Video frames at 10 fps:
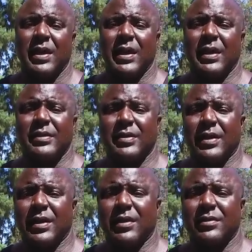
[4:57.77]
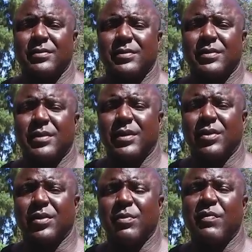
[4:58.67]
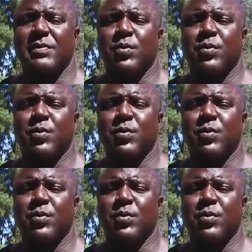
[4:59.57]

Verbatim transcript: And, uh, you know, the movie's